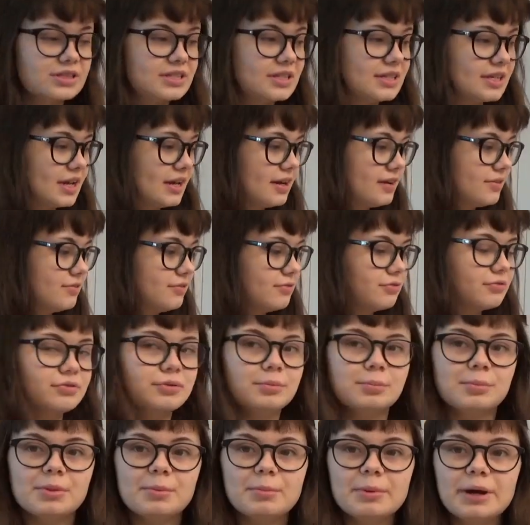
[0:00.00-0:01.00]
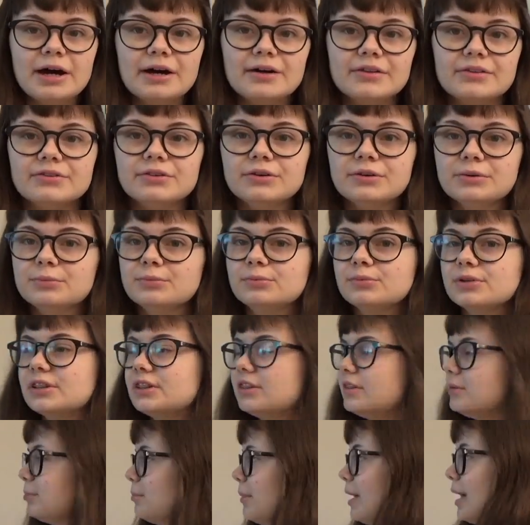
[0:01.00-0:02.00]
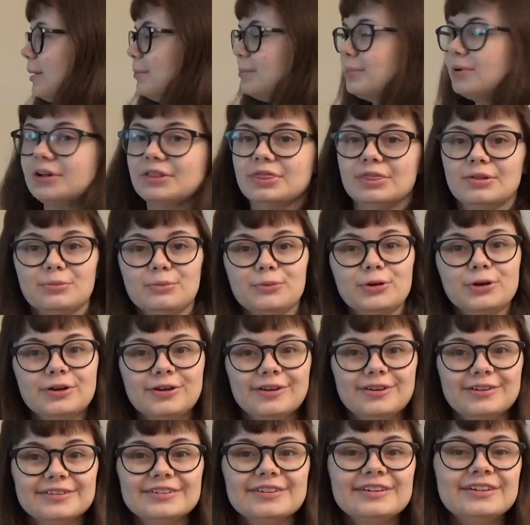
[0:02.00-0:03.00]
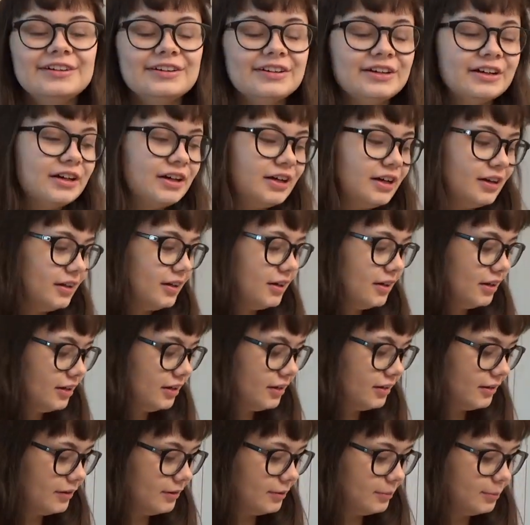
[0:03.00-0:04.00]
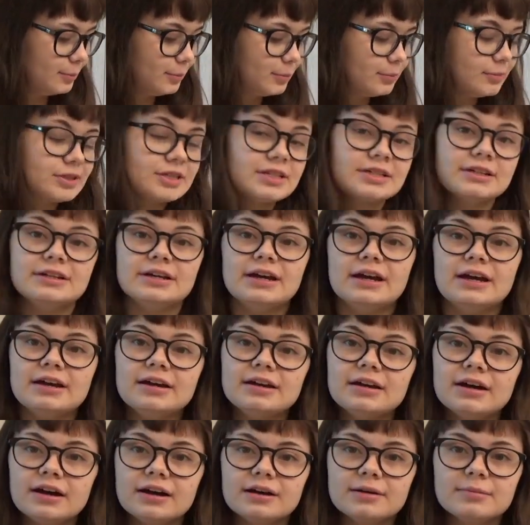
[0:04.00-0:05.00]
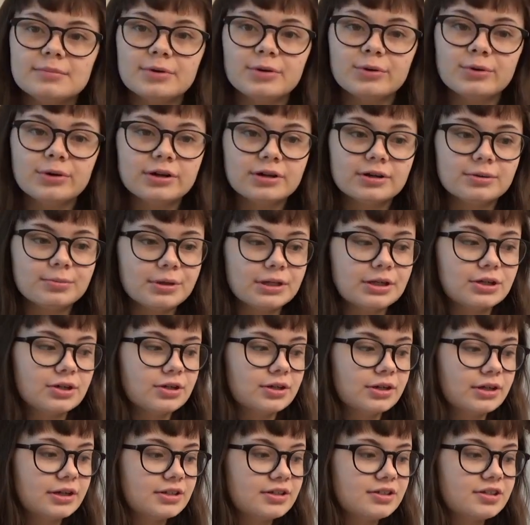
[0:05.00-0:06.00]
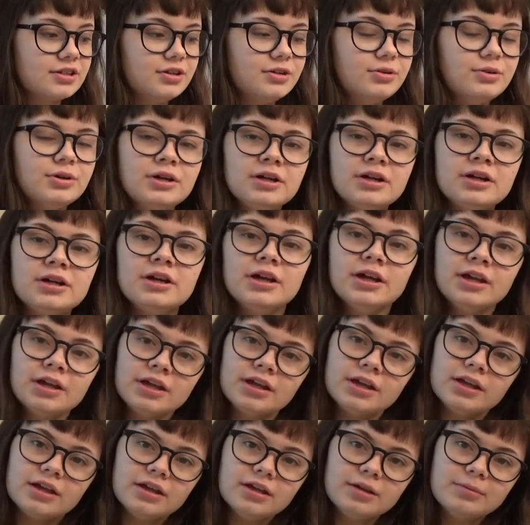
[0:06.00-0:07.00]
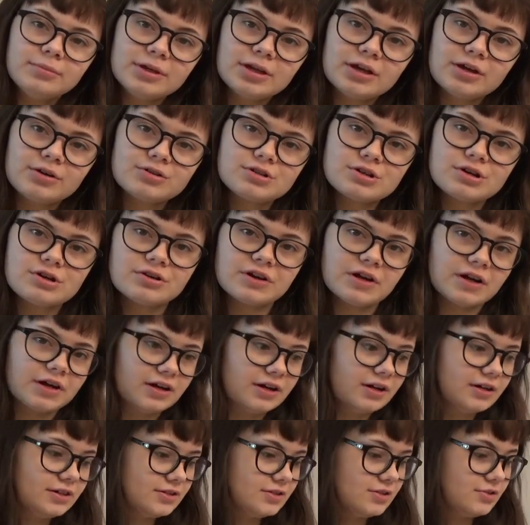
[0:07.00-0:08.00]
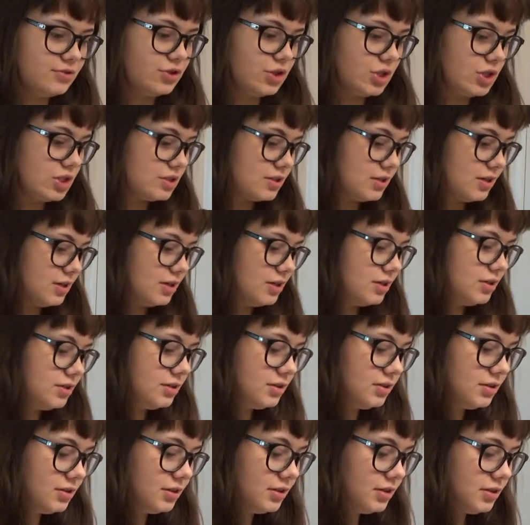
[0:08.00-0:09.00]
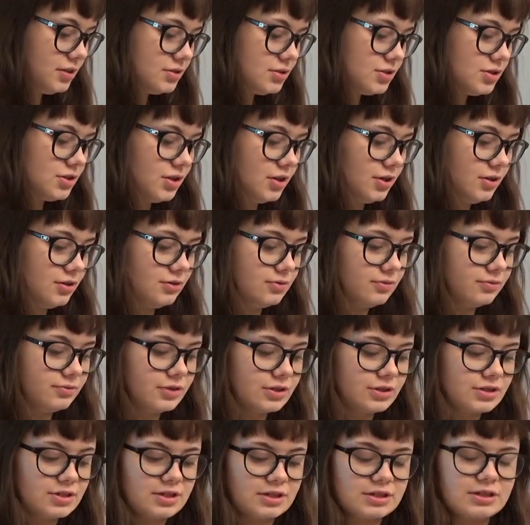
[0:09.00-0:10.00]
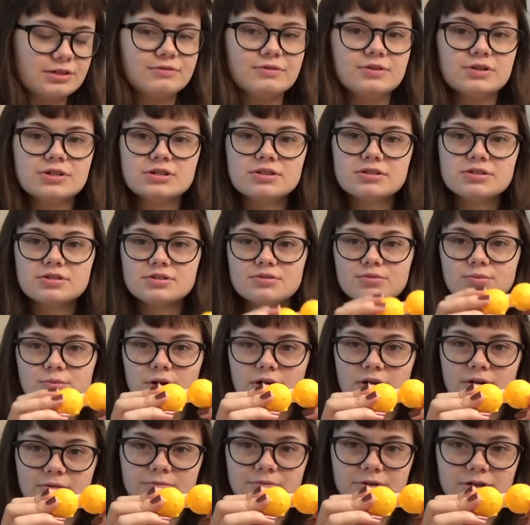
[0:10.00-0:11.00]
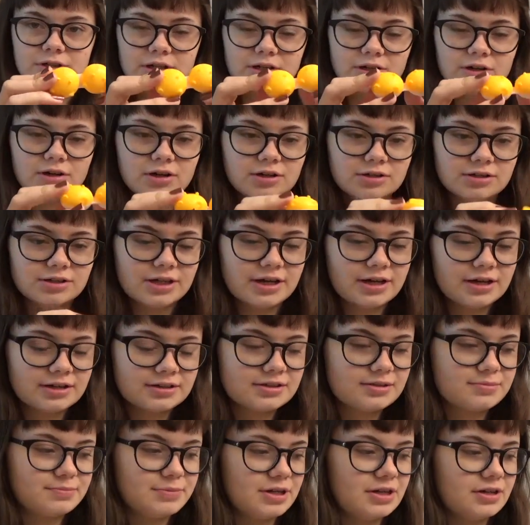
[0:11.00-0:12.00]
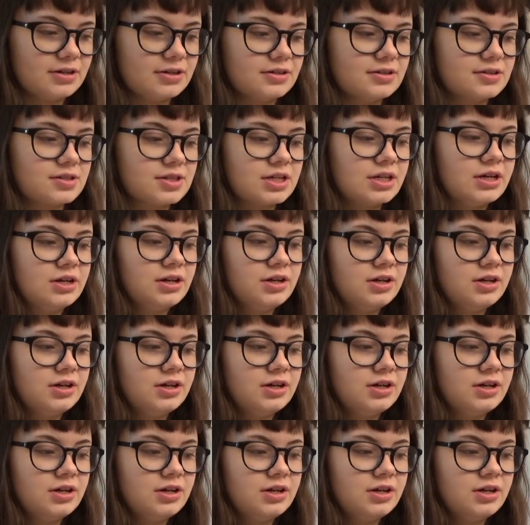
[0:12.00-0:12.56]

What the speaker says: once again from the bathroom with the map on the wall. Today I'm going to be turning into Himiko Toga, as you just saw. So first things first, we're going to put in contacts because